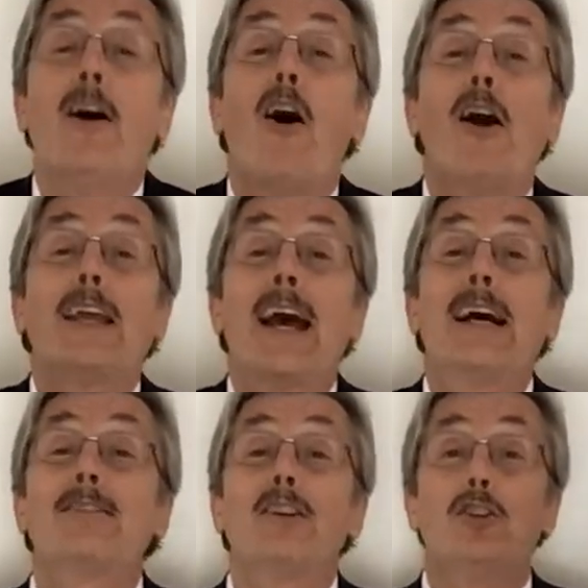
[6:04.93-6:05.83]
All right,
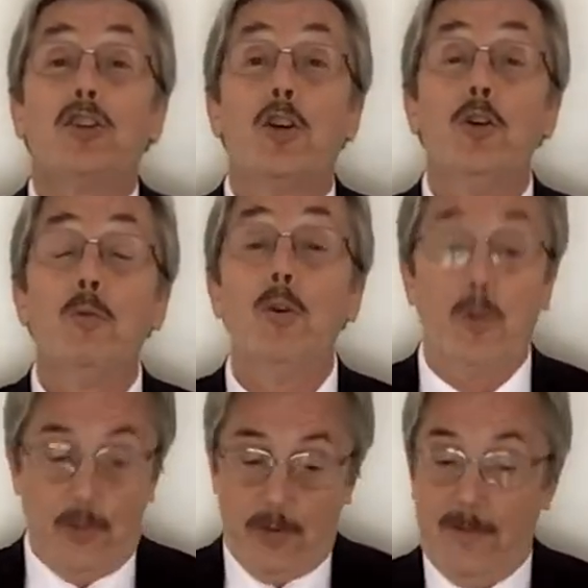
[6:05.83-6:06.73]
guys, 2
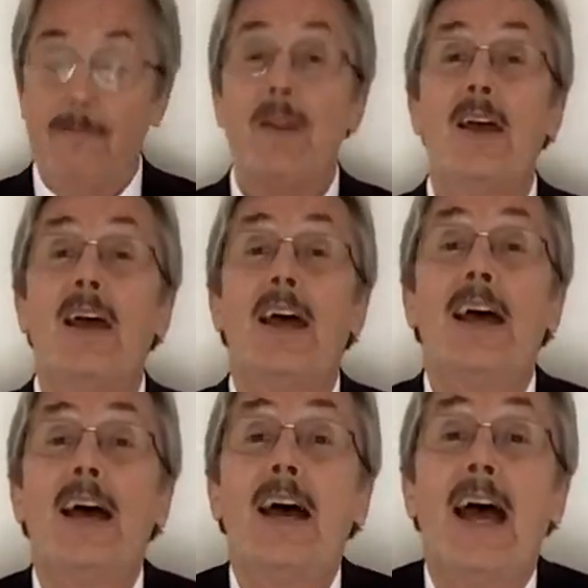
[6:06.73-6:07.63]
rules.
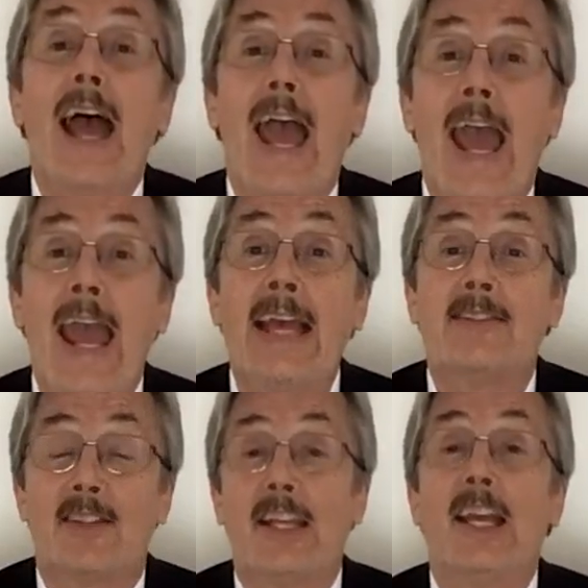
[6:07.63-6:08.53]

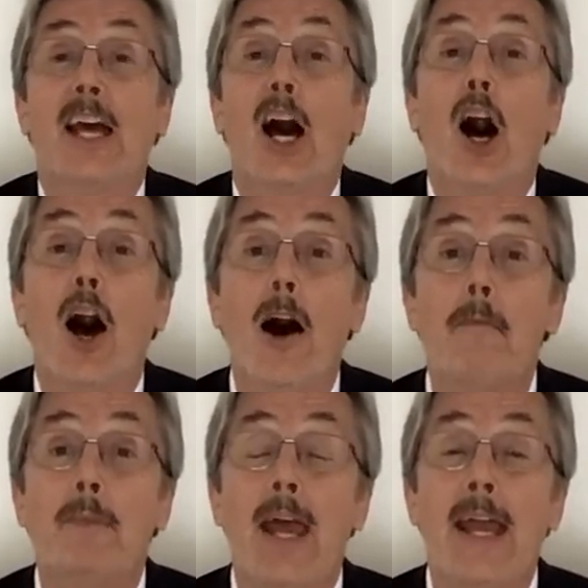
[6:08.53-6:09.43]
ANSI.
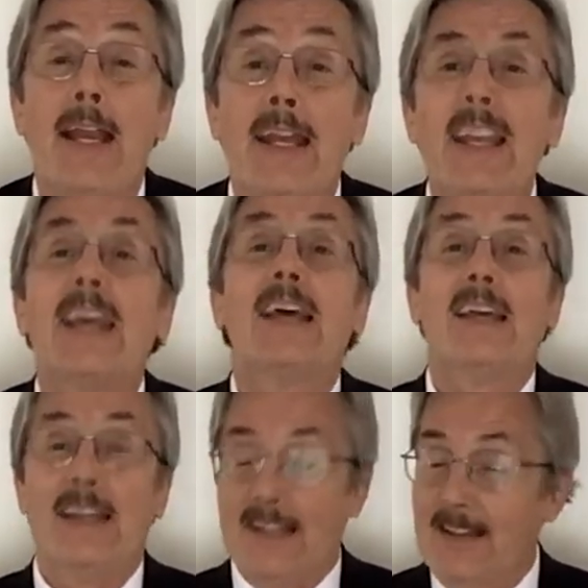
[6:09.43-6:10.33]
Update it,
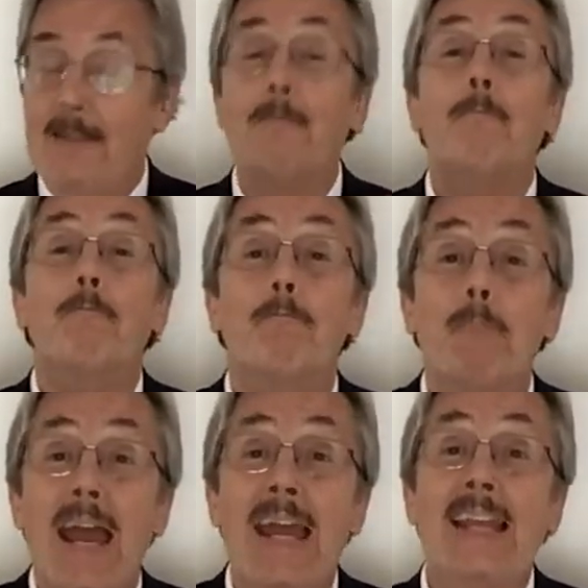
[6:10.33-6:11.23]

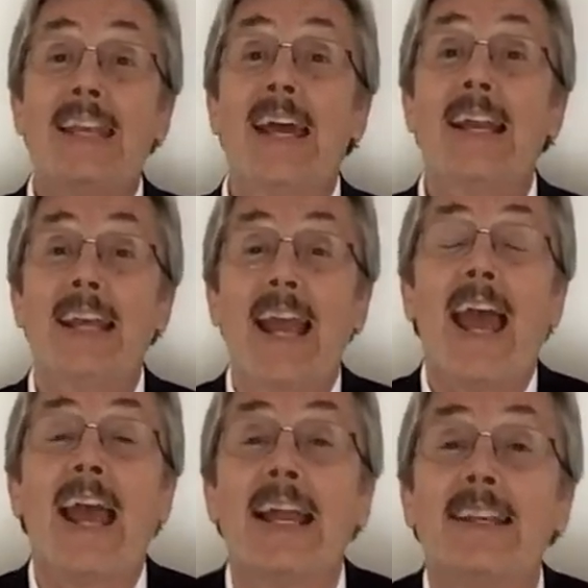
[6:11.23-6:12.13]
mandate it,
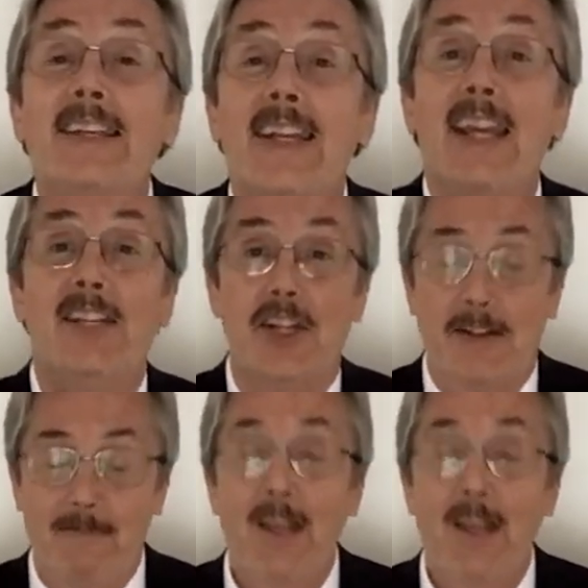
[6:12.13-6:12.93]
and teach it.